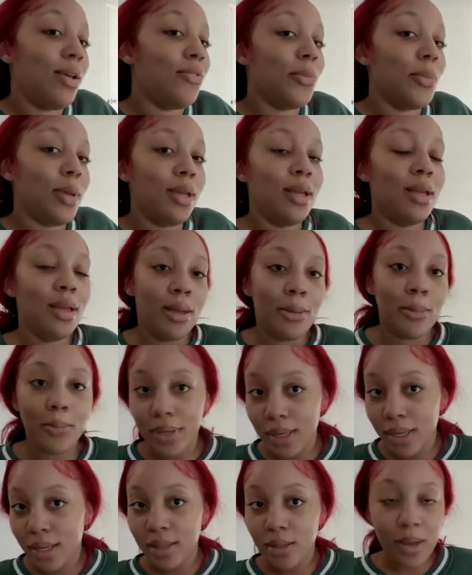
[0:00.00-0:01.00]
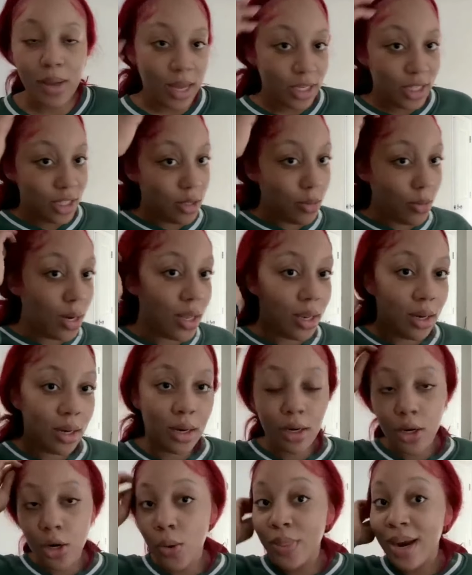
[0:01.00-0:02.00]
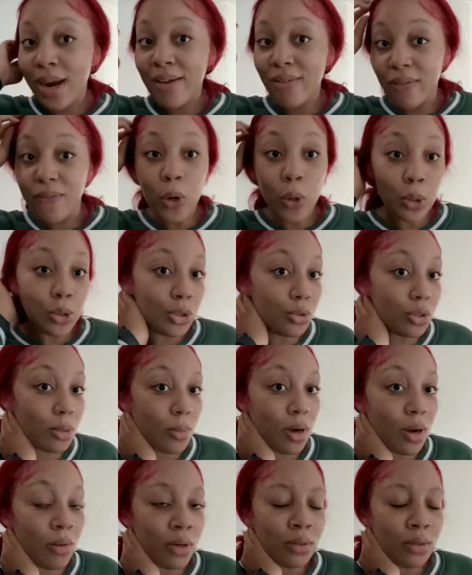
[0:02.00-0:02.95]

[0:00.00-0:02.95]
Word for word: But the way I just sweated, knowing that I have a photo shoot tomorrow,